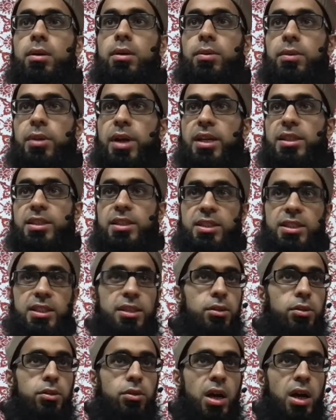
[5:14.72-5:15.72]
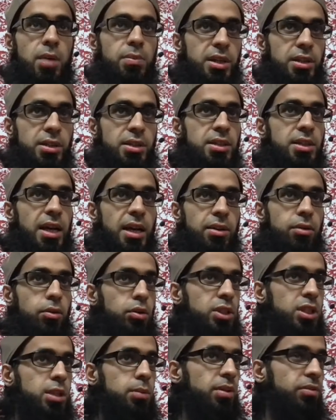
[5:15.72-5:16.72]
That's a single crime that's not
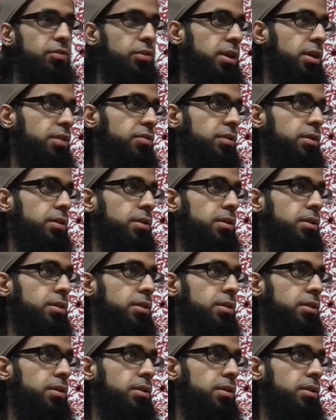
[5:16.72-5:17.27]
going to be forgiven.